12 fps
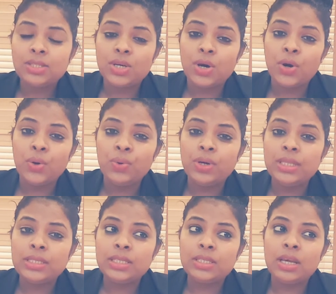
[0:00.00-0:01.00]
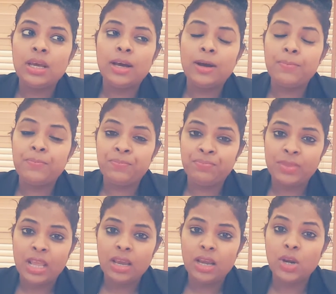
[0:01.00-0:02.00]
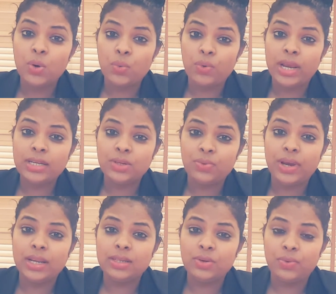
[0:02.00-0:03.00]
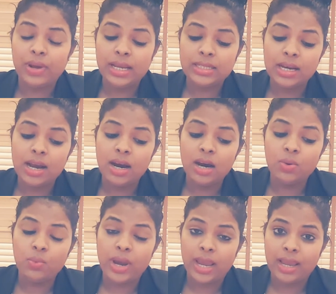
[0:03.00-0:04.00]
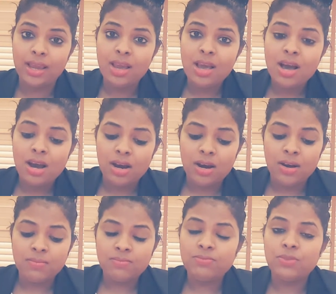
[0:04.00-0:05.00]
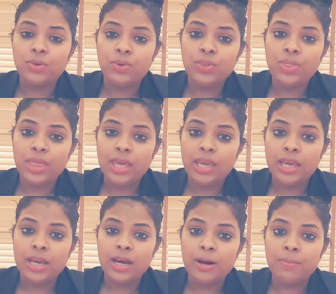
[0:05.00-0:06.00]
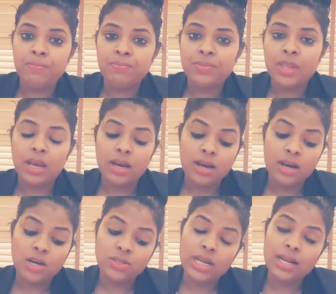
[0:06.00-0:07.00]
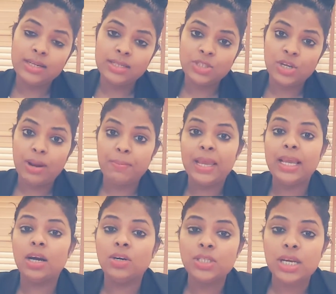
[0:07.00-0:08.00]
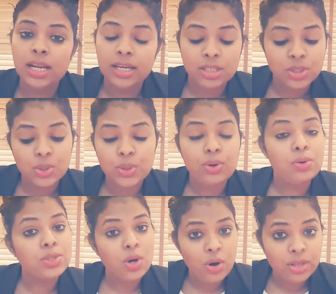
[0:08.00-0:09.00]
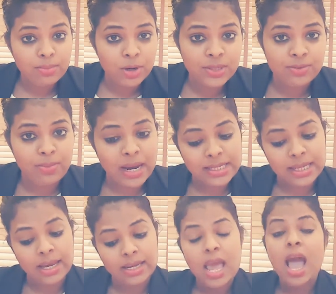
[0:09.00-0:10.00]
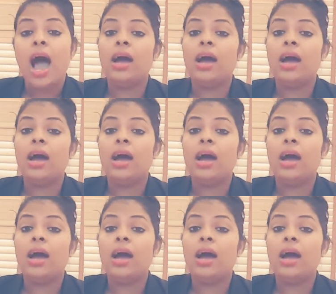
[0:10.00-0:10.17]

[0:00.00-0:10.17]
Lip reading: So this is a great way for the hotel industry and being a hotelier. So those are all the points from my side.